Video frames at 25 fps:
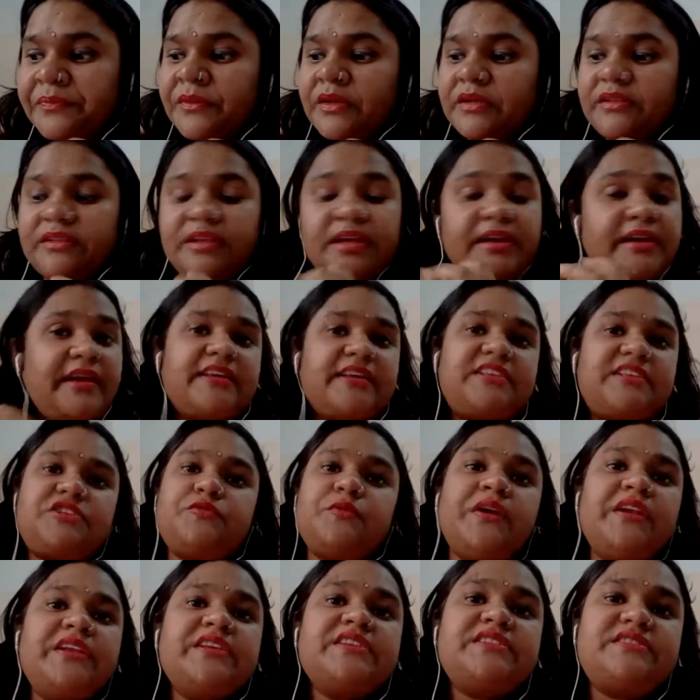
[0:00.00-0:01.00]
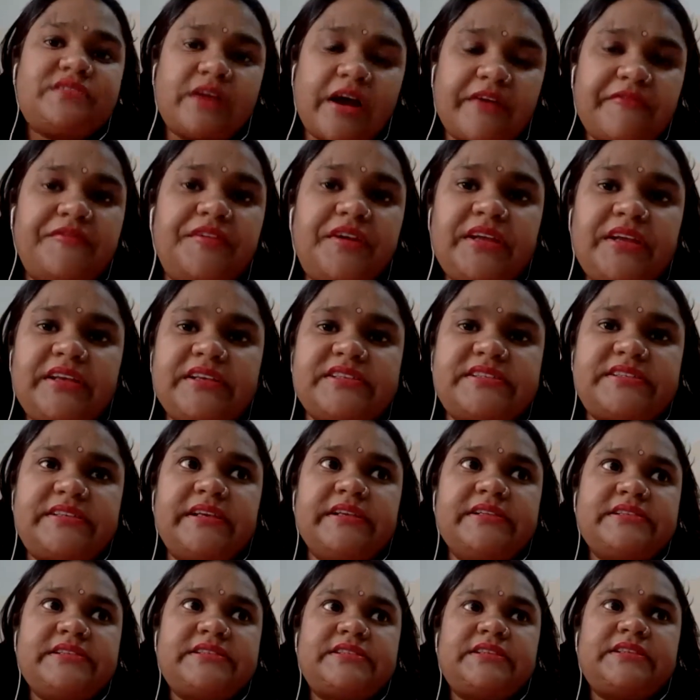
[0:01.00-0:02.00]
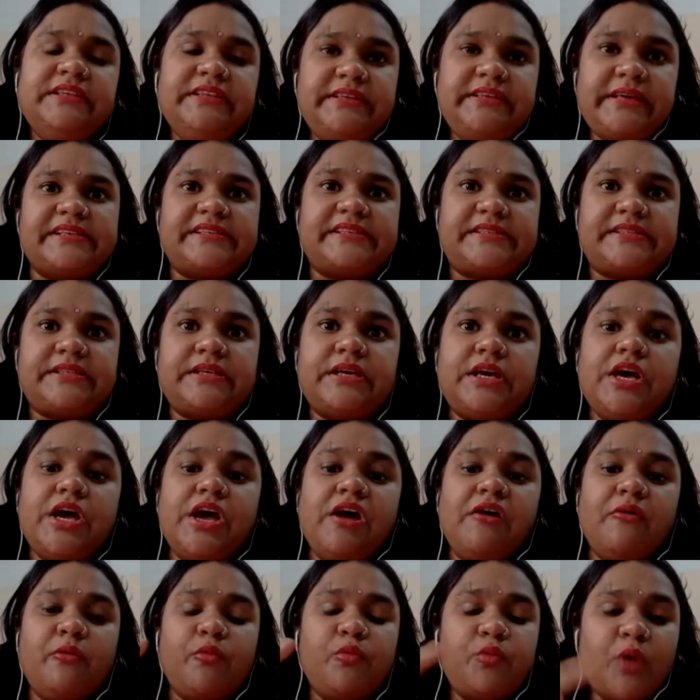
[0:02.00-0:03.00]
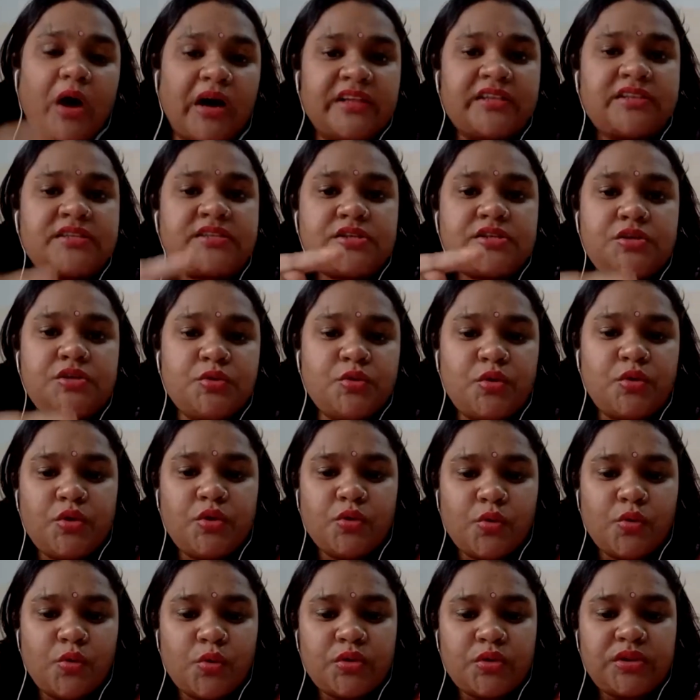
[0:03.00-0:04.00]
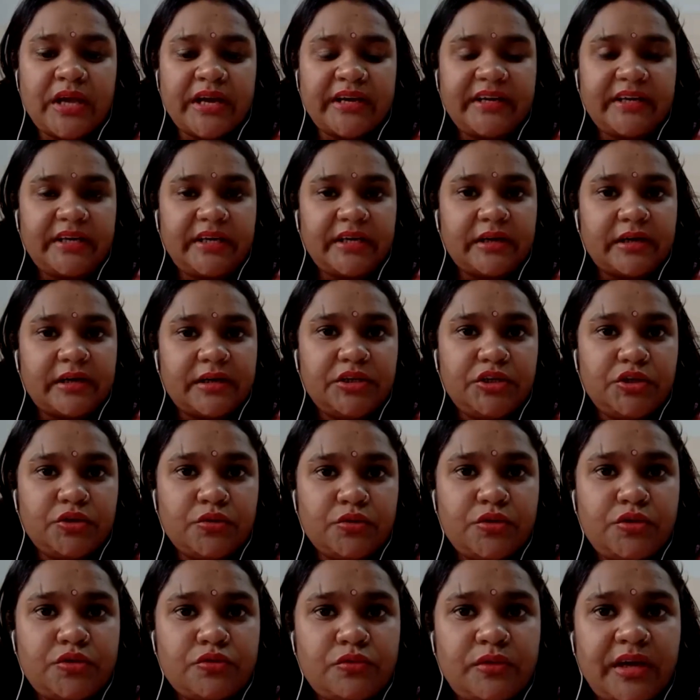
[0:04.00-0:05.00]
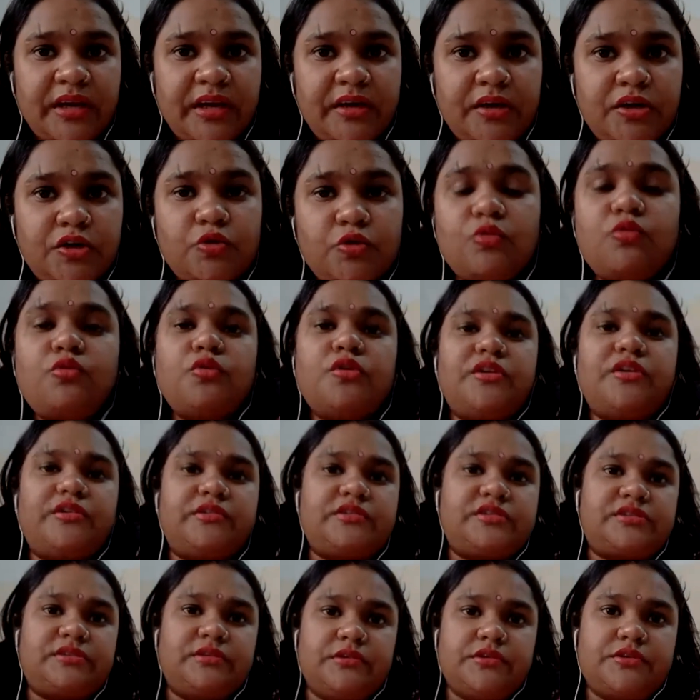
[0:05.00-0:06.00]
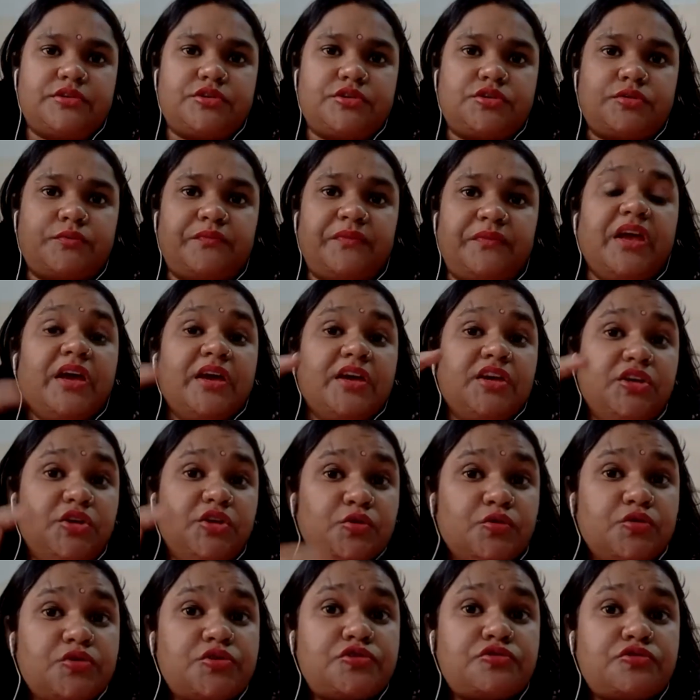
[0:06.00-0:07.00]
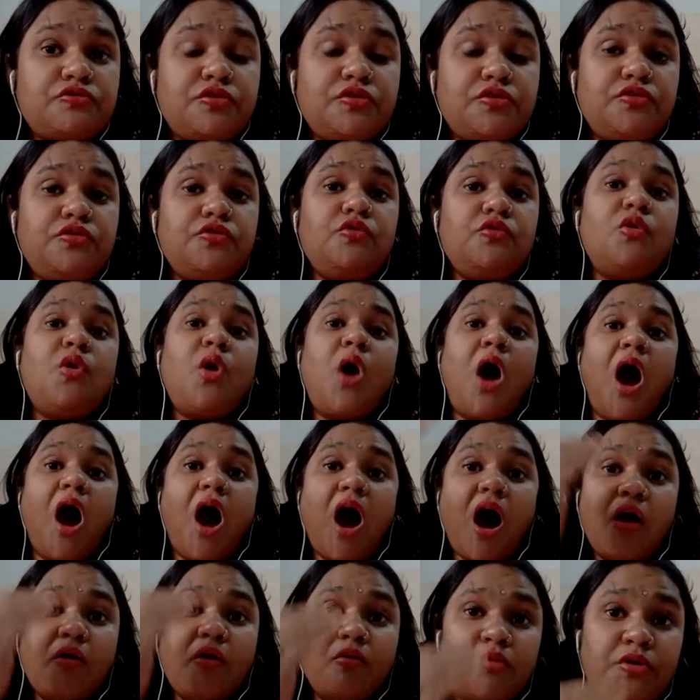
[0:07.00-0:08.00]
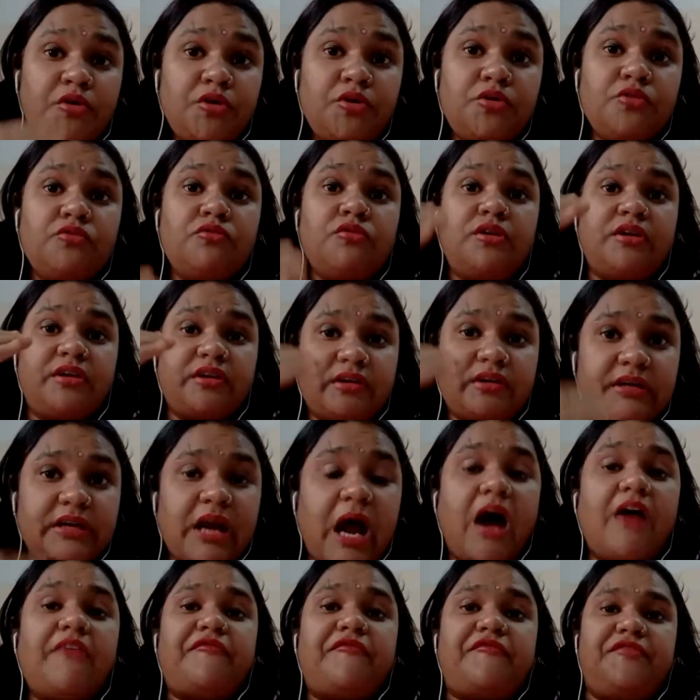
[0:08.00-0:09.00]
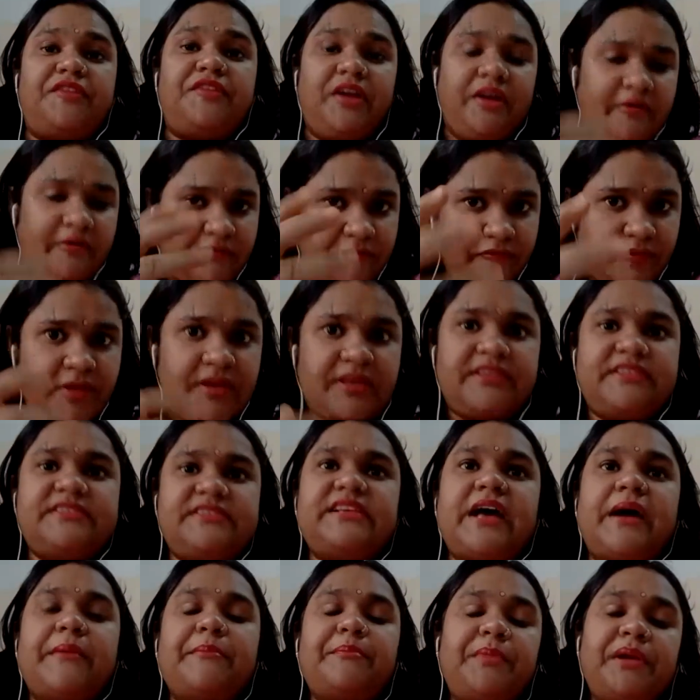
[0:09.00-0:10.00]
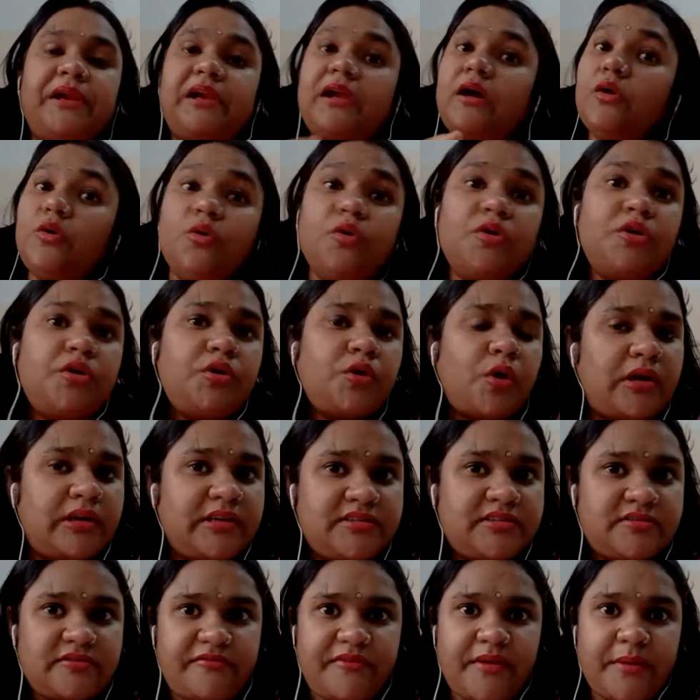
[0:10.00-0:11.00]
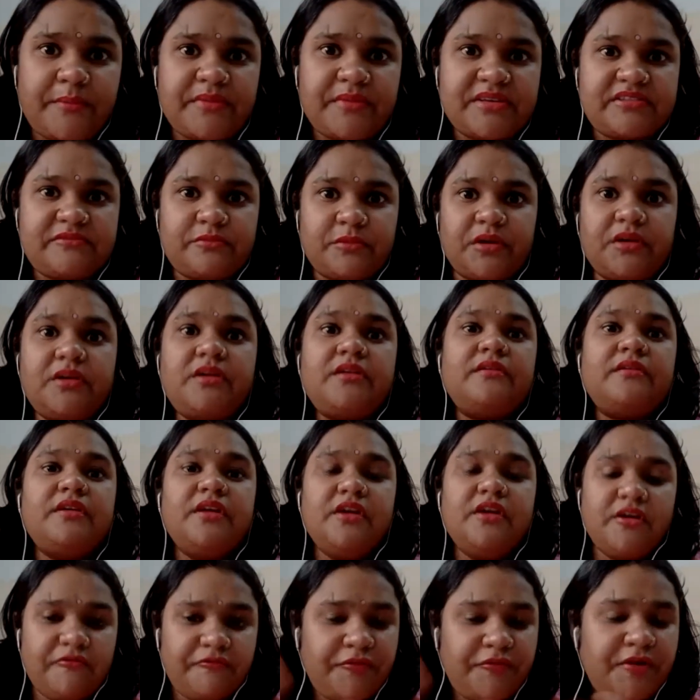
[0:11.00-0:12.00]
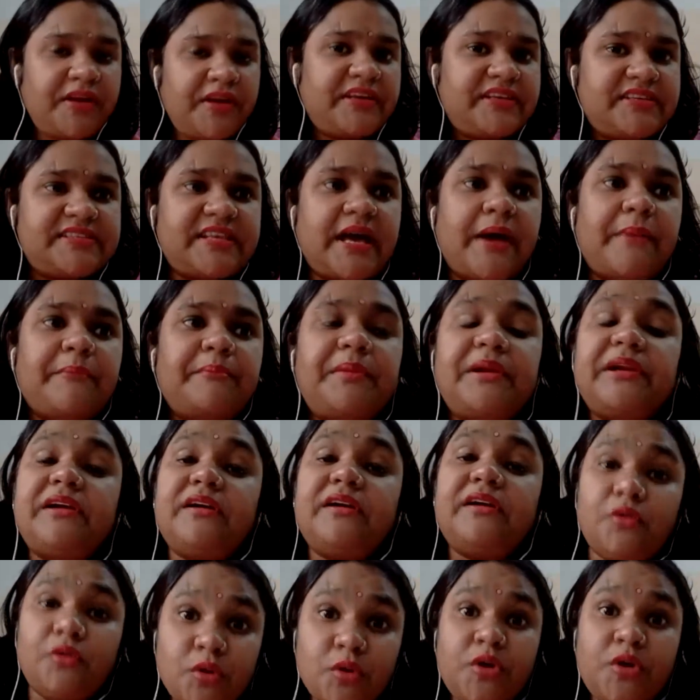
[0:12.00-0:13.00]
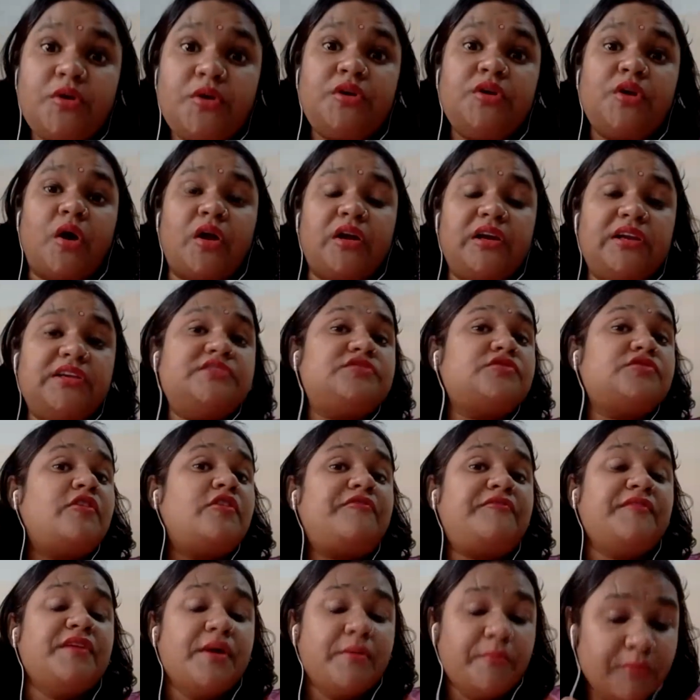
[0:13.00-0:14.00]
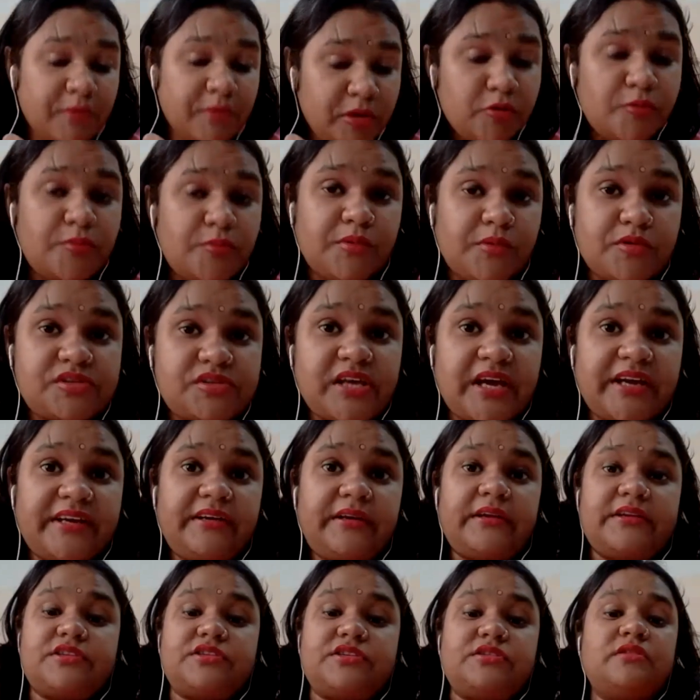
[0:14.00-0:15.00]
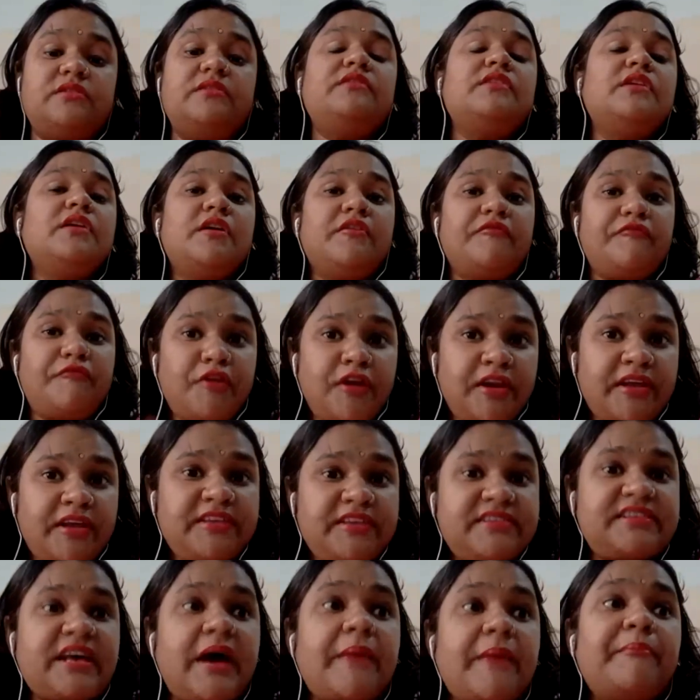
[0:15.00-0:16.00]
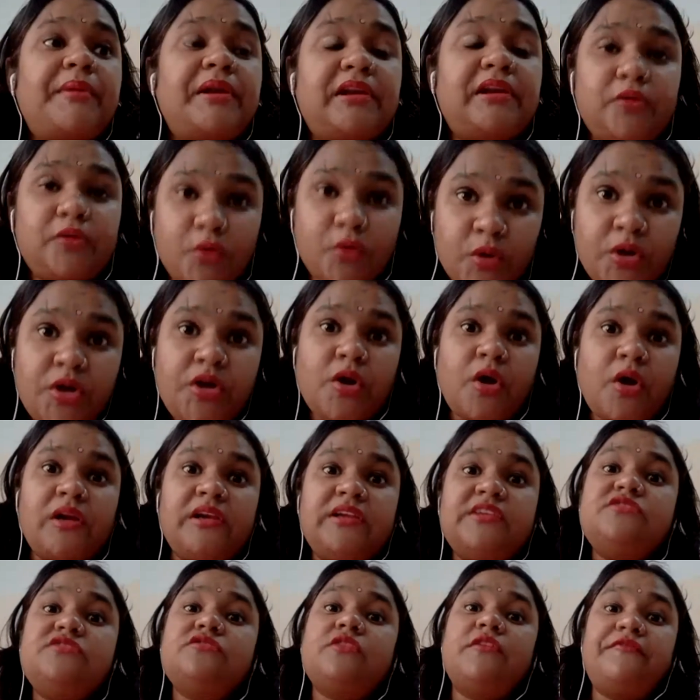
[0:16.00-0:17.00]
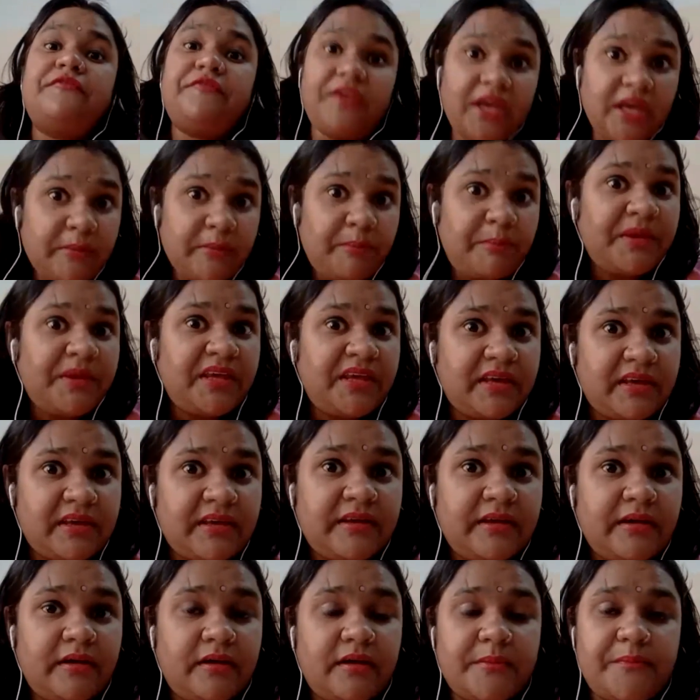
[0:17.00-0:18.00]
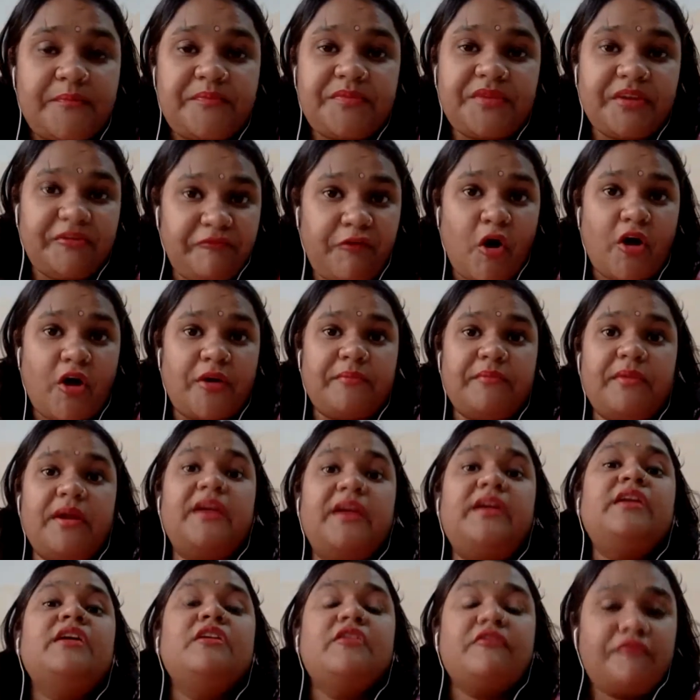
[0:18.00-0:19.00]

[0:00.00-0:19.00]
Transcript: The next one is drafting skills. Yes, once you know that you can do good research, you should know how to draft it. For example, a good knowledge of MS Word. For example, a good knowledge of Blue Book citation. For example, a good knowledge of APA format.